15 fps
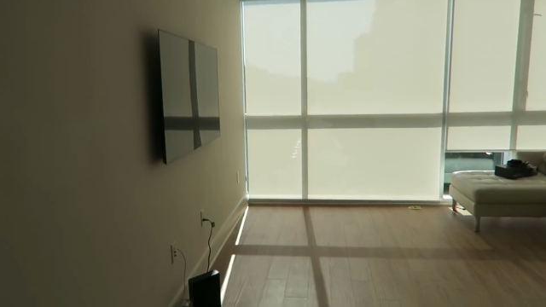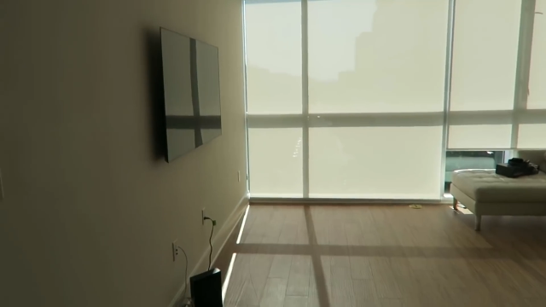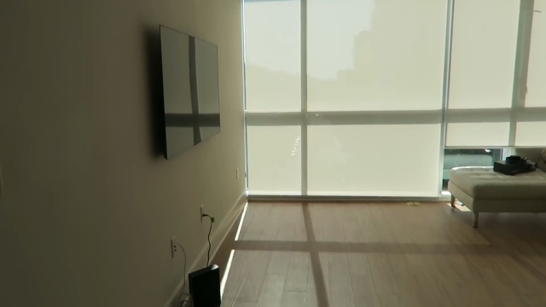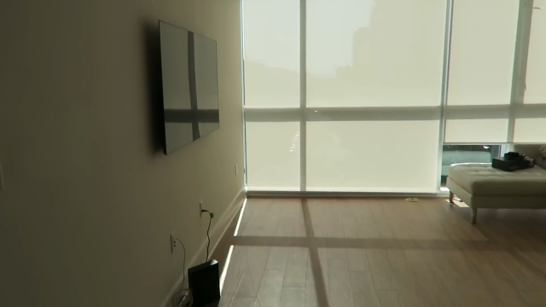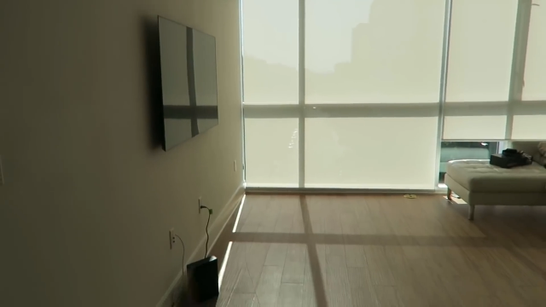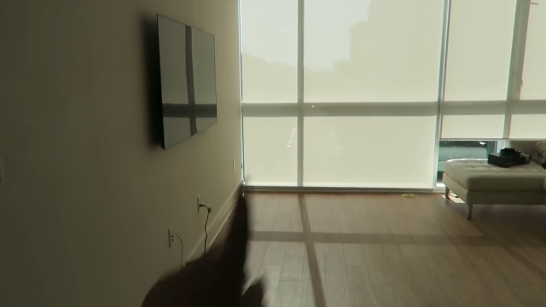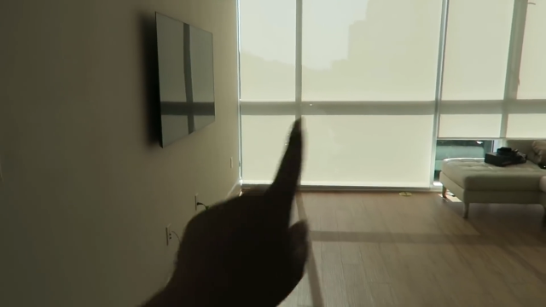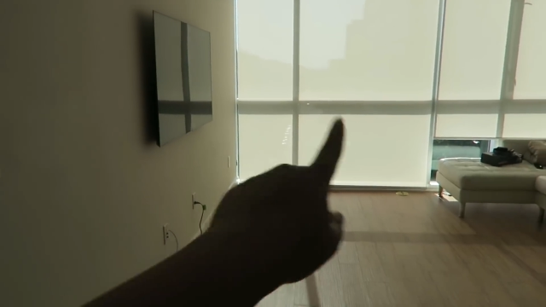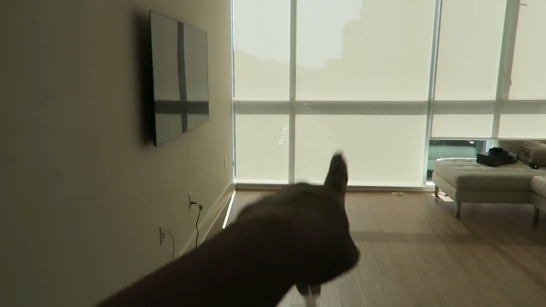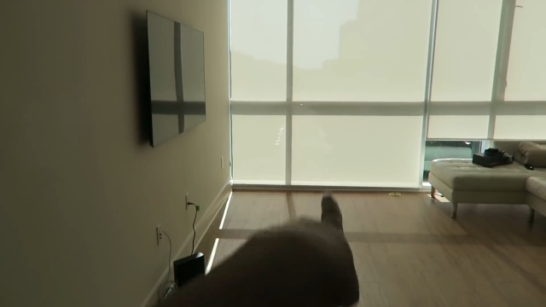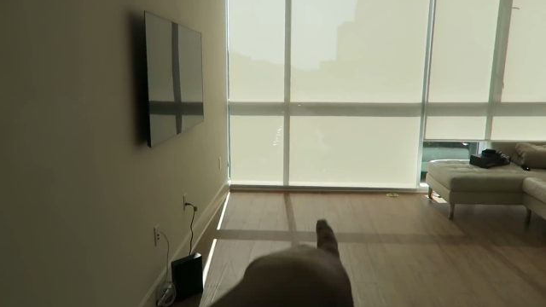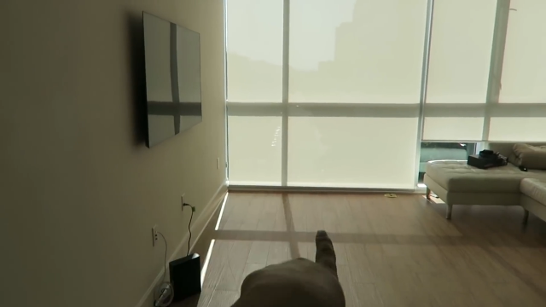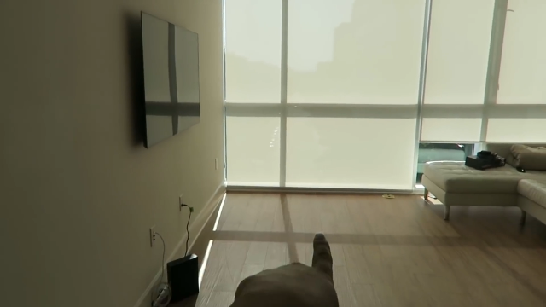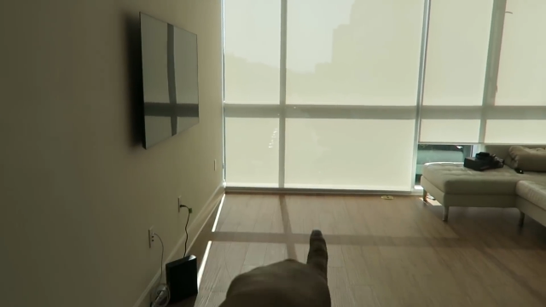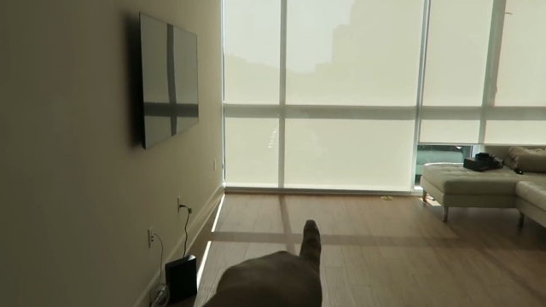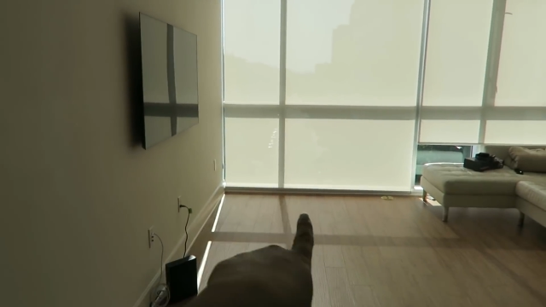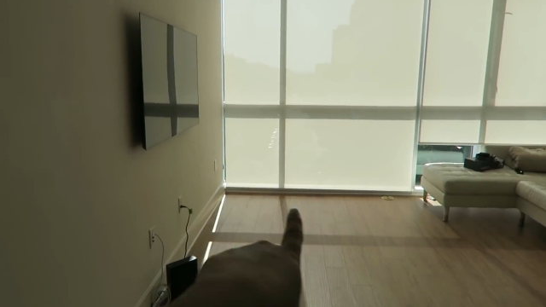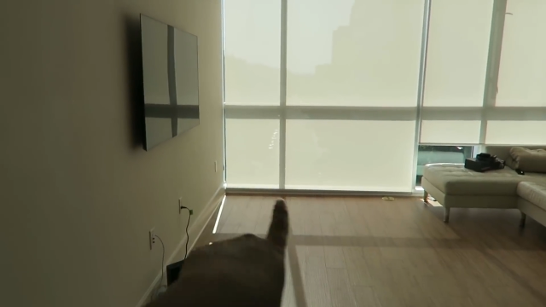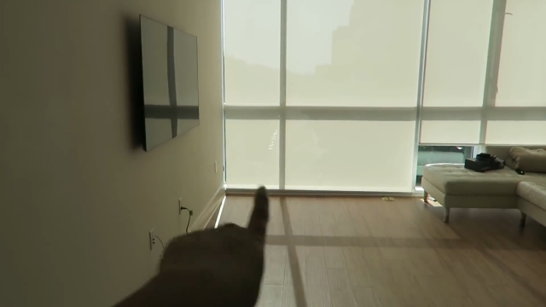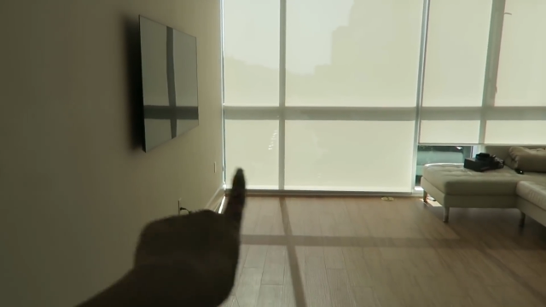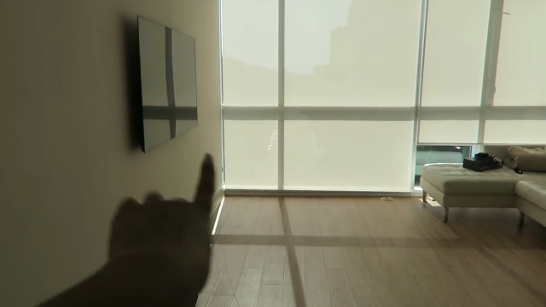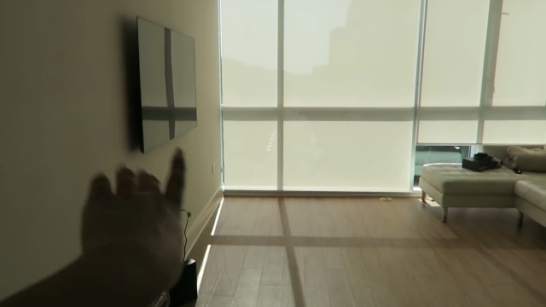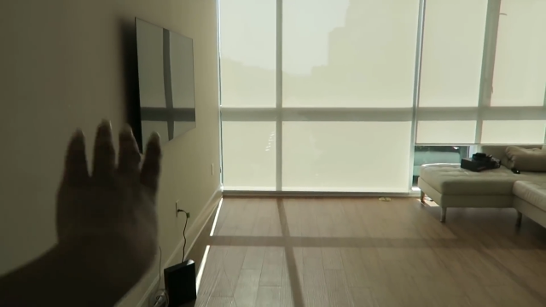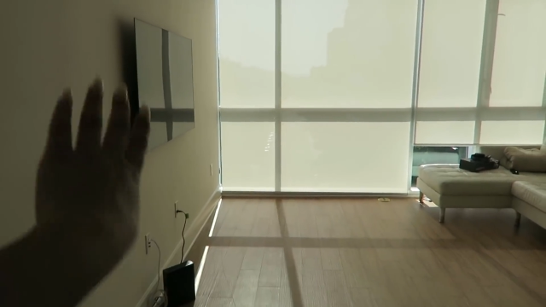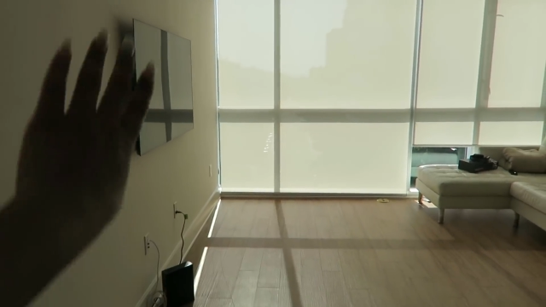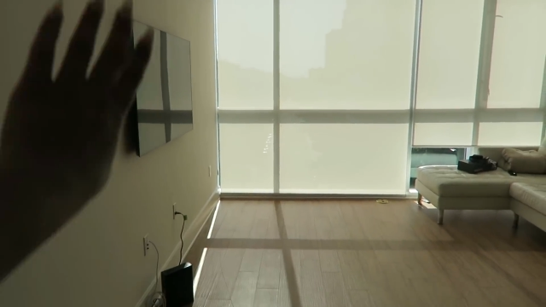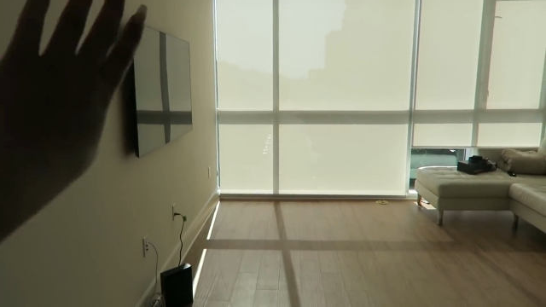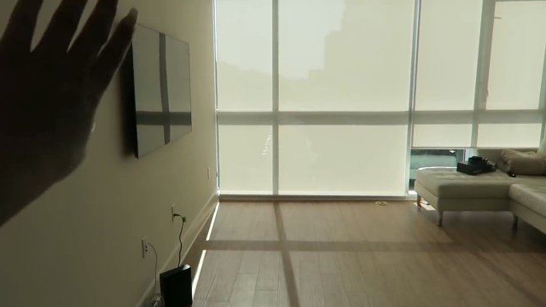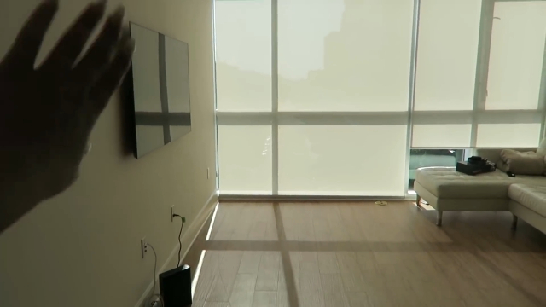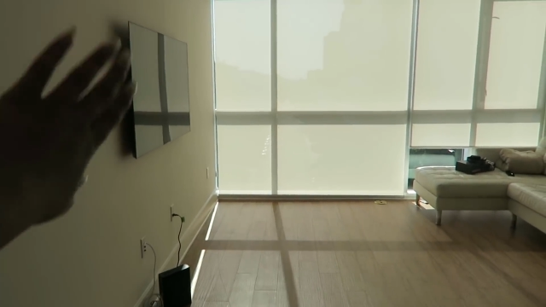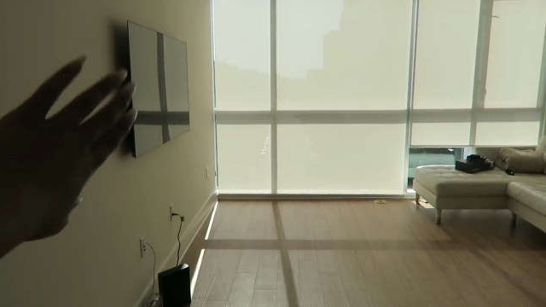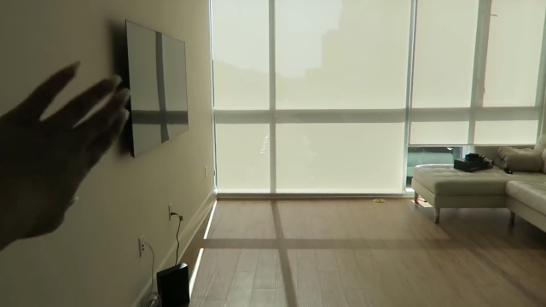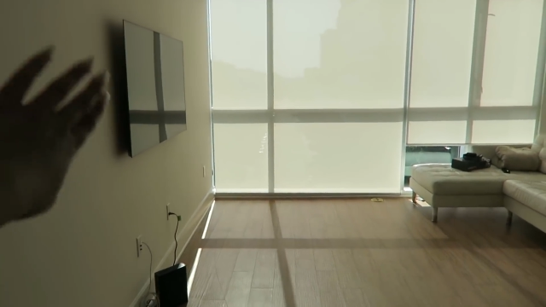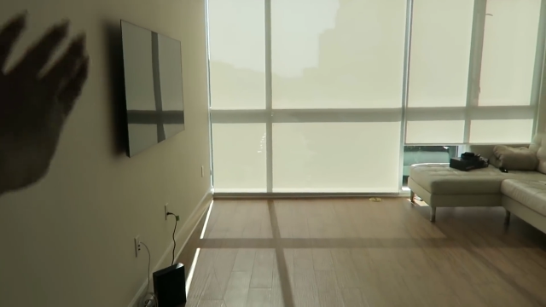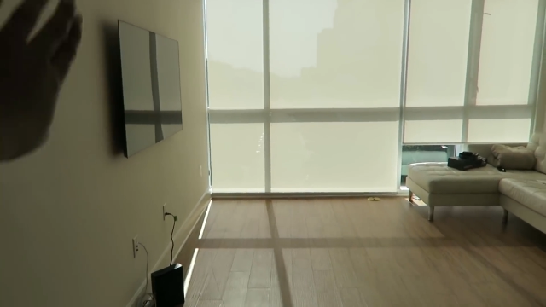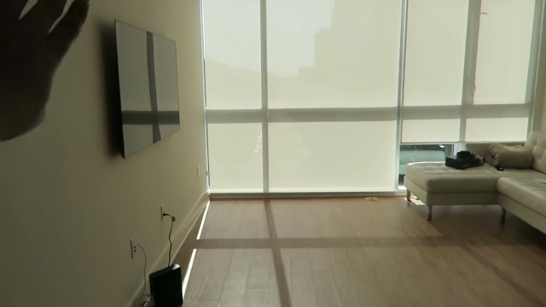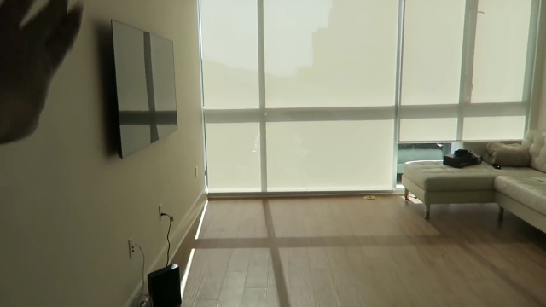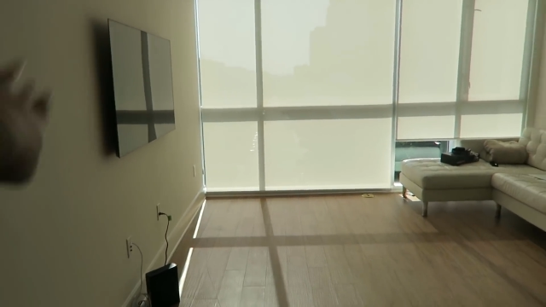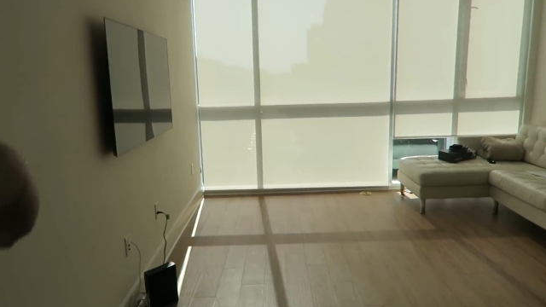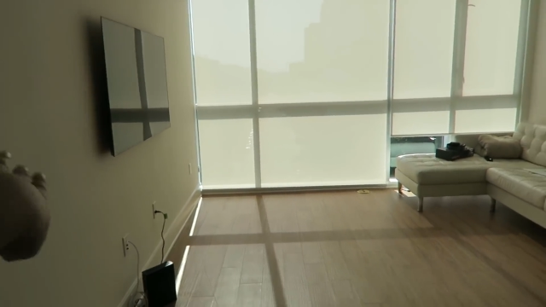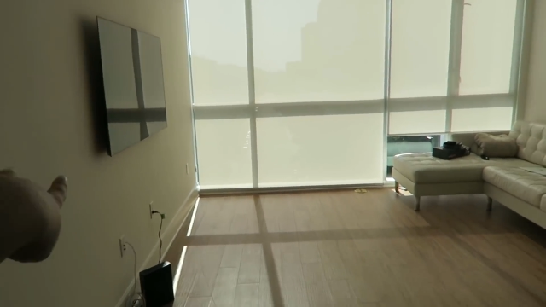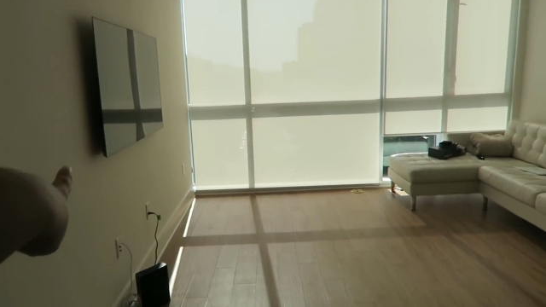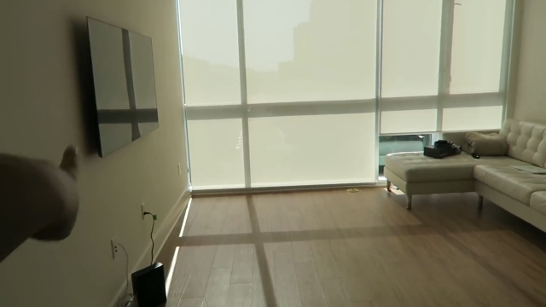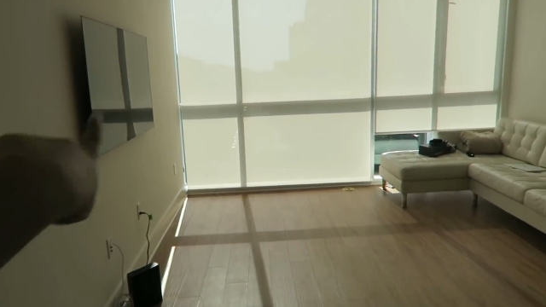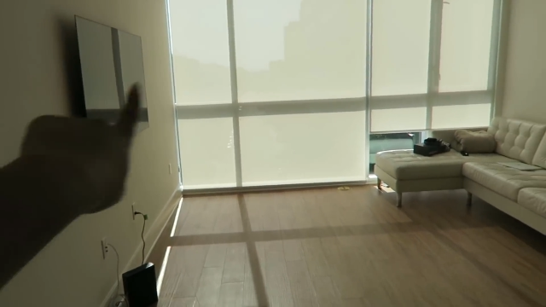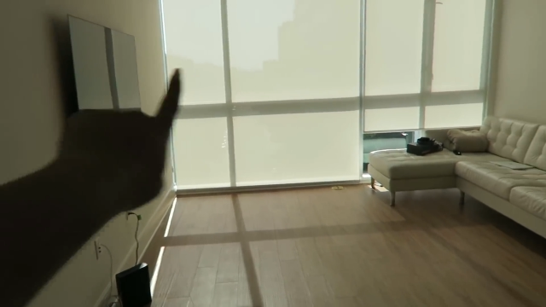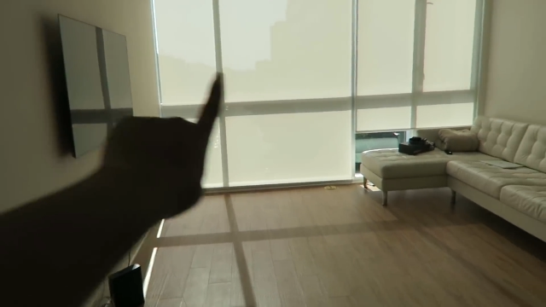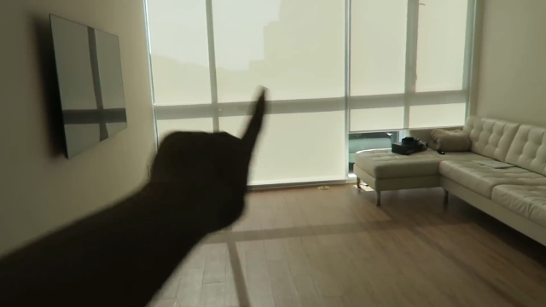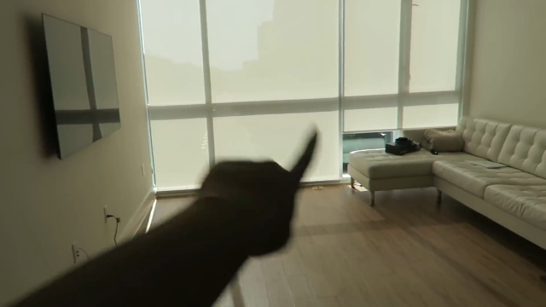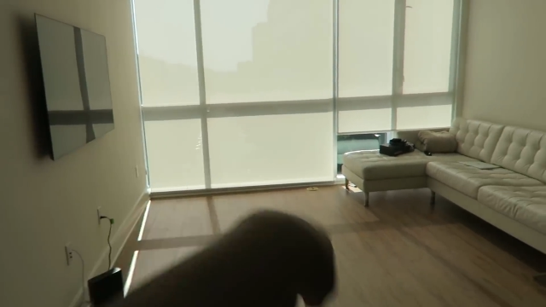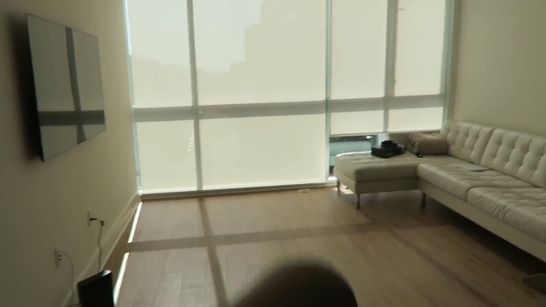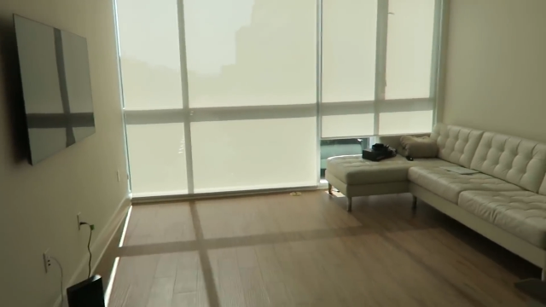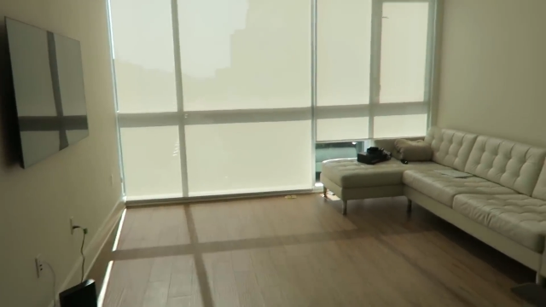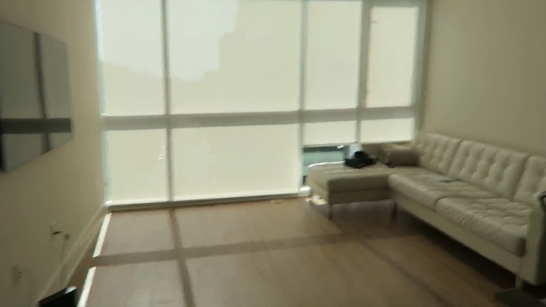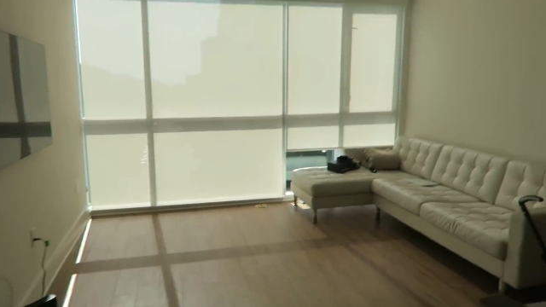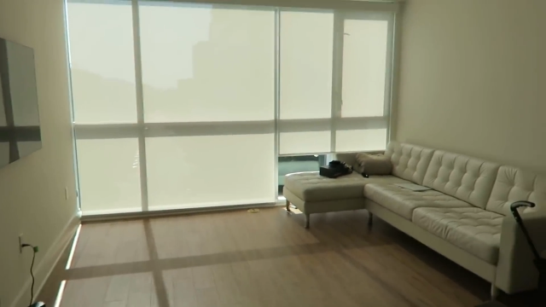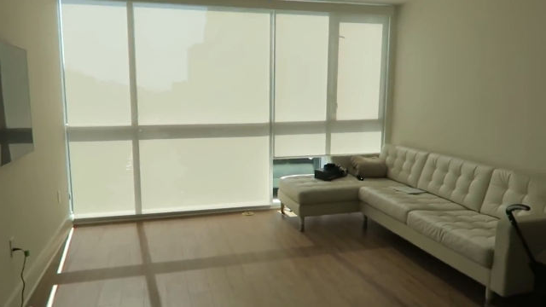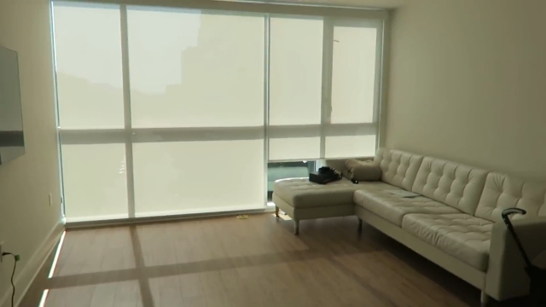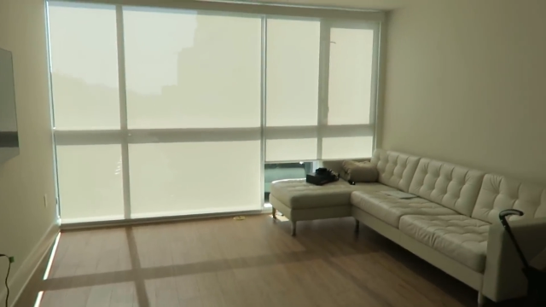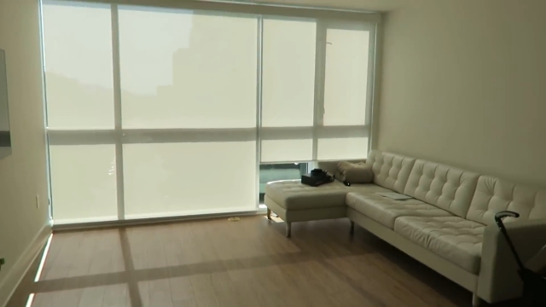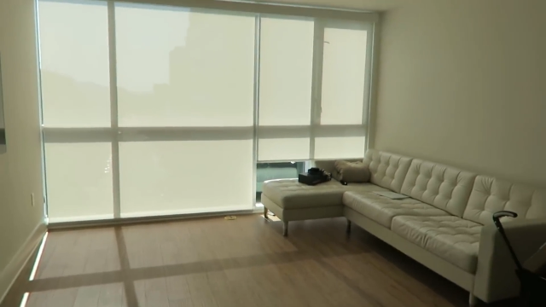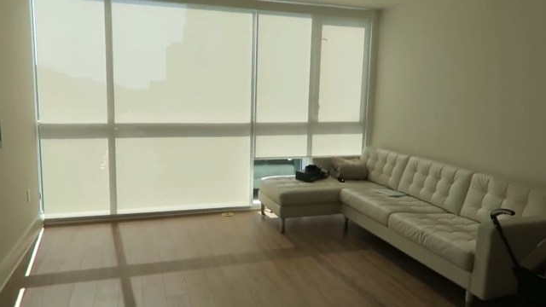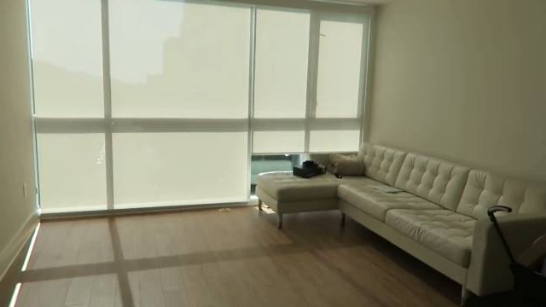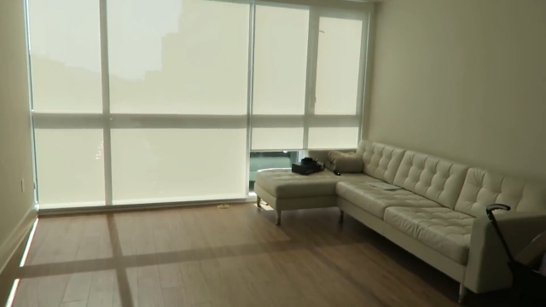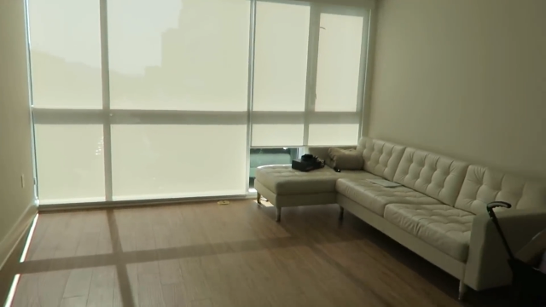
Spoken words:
Nobody's mouth can be seen.